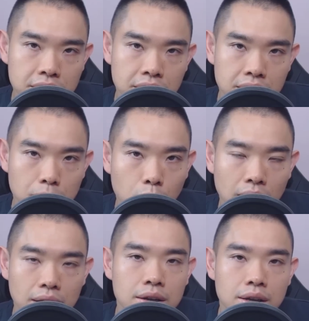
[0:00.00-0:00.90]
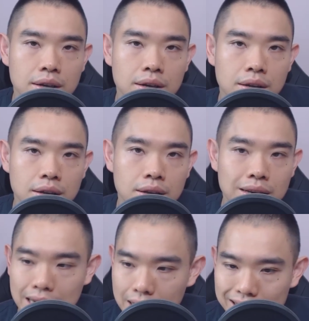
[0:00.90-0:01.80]
they need. Number one,
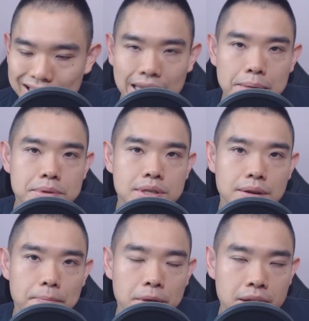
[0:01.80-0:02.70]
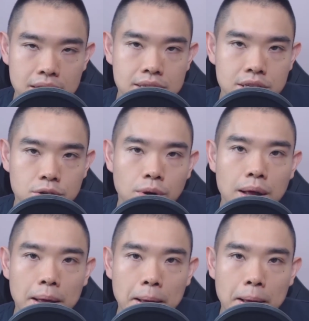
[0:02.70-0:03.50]
their games in the casino